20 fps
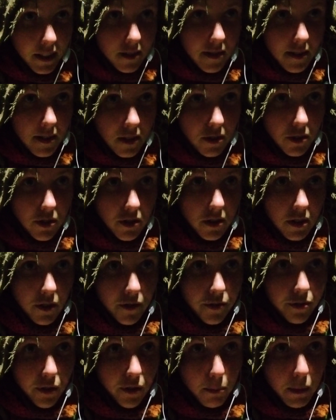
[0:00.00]
it's interesting
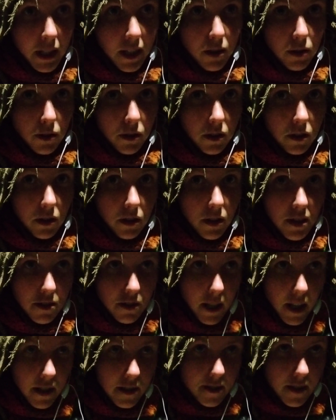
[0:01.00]
for me to
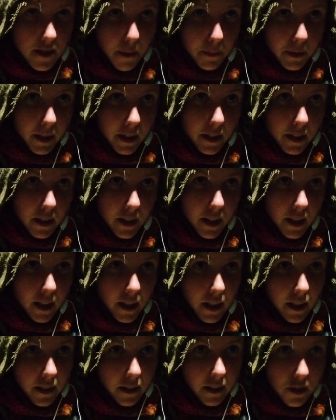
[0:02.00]
discuss something,
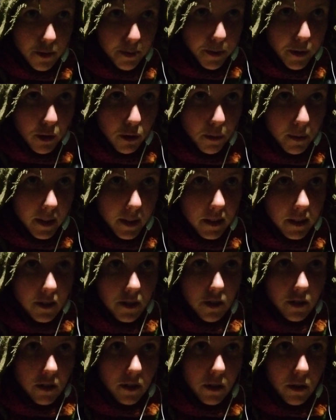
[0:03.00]
it's probably
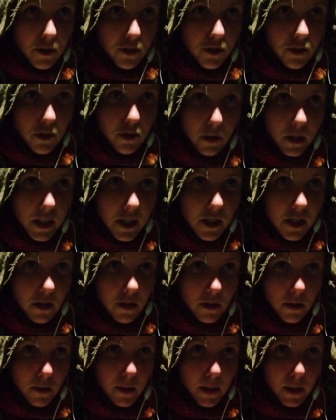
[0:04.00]
interesting also to
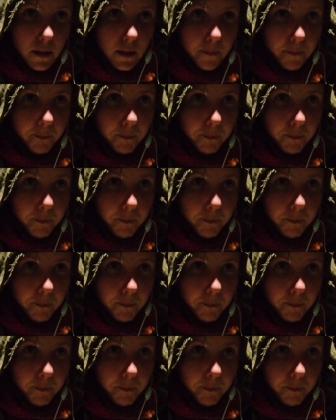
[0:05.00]
listen to it.